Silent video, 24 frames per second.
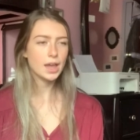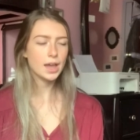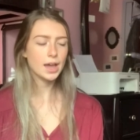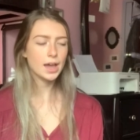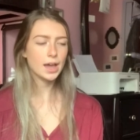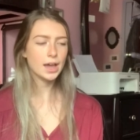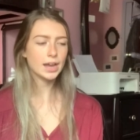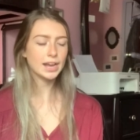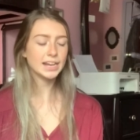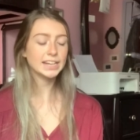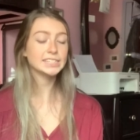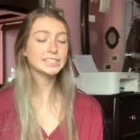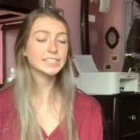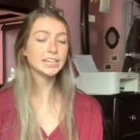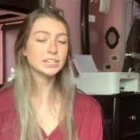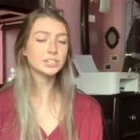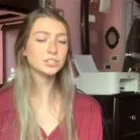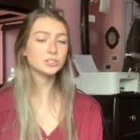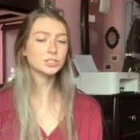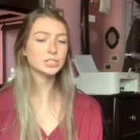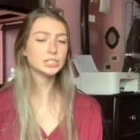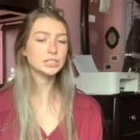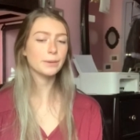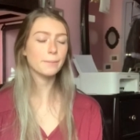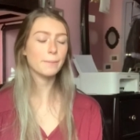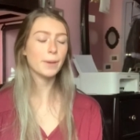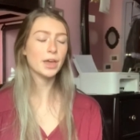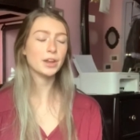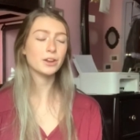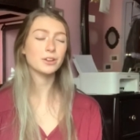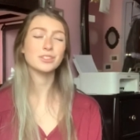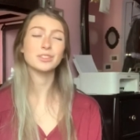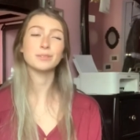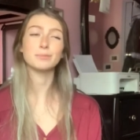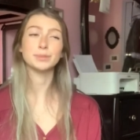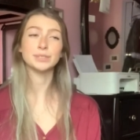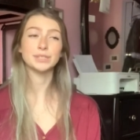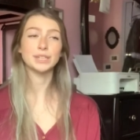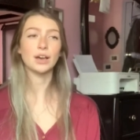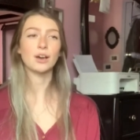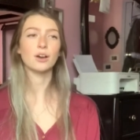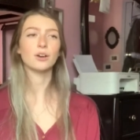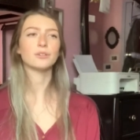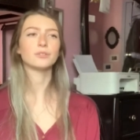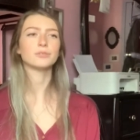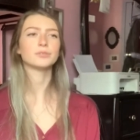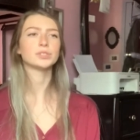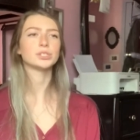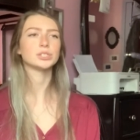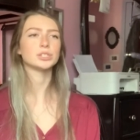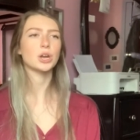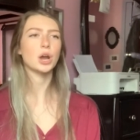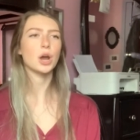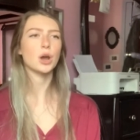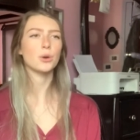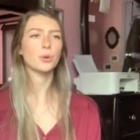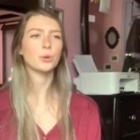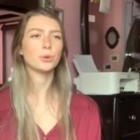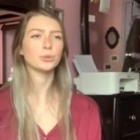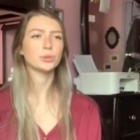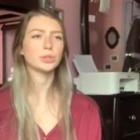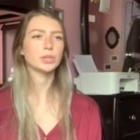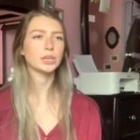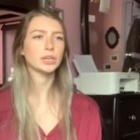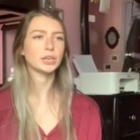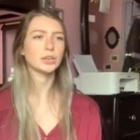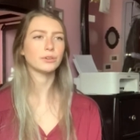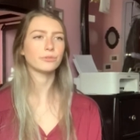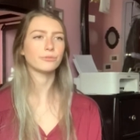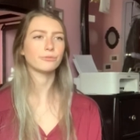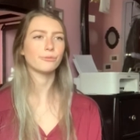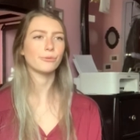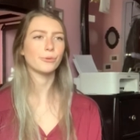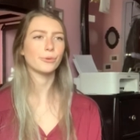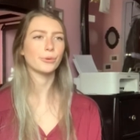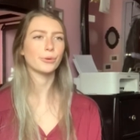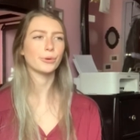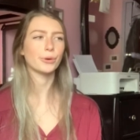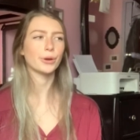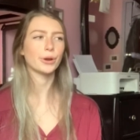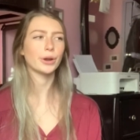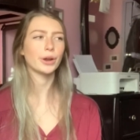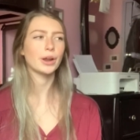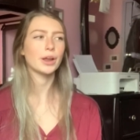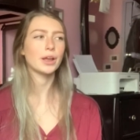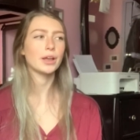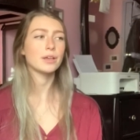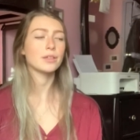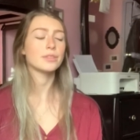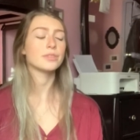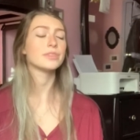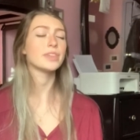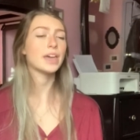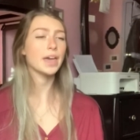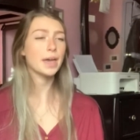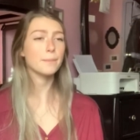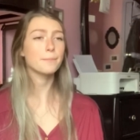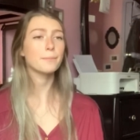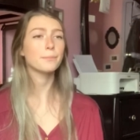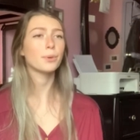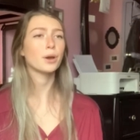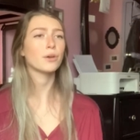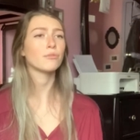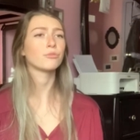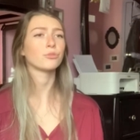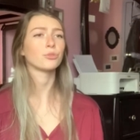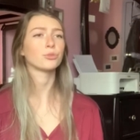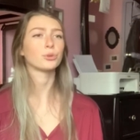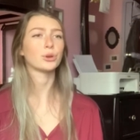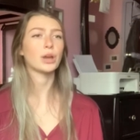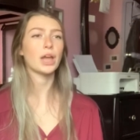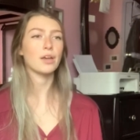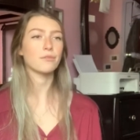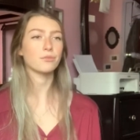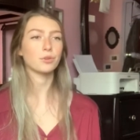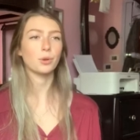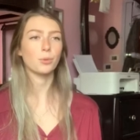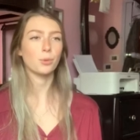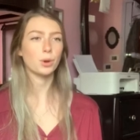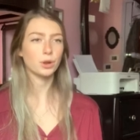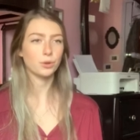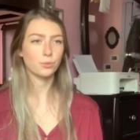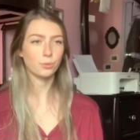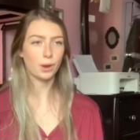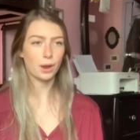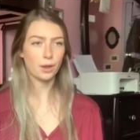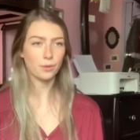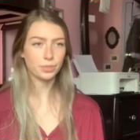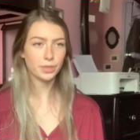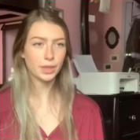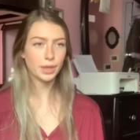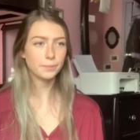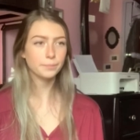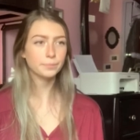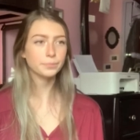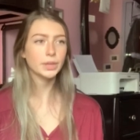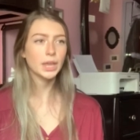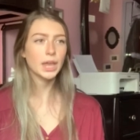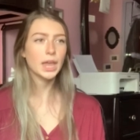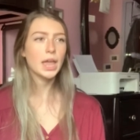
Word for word: uh, continues to better themselves, not only for them, but for everyone around them,